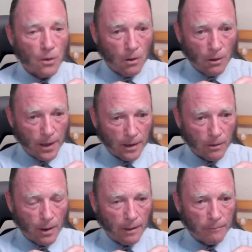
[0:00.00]
all that
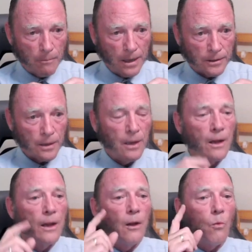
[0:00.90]
graph meant.
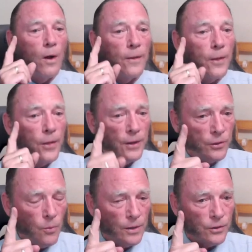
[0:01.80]
What this
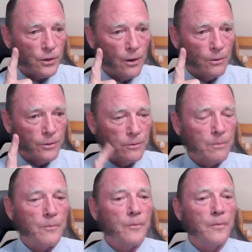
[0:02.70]
one shows
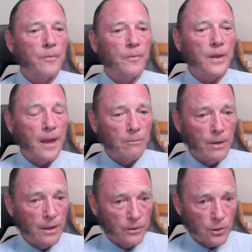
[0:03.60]
can
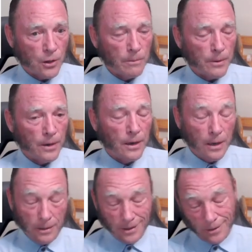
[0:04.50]
be
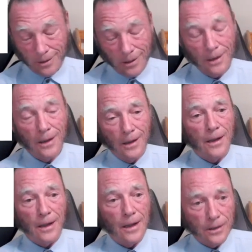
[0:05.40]
interpreted, and
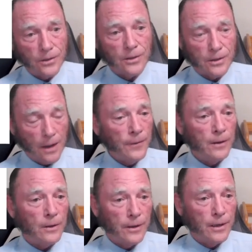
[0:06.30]
is
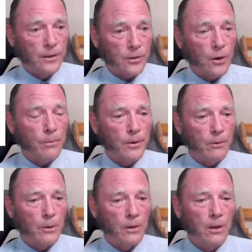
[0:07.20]
definitely
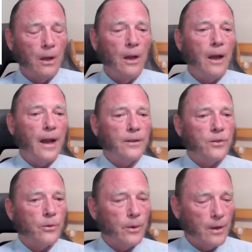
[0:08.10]
interpretable, as
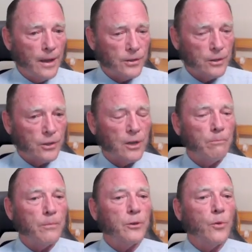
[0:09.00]
the
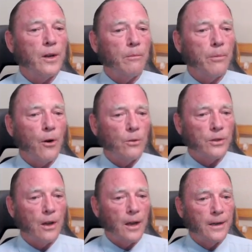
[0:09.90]
relationship between a
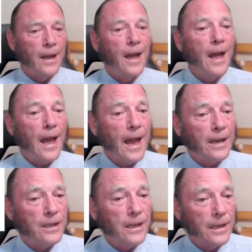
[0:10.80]
proton
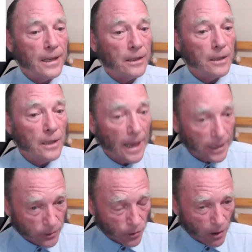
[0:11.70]
and an
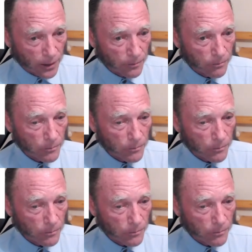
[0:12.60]
electron.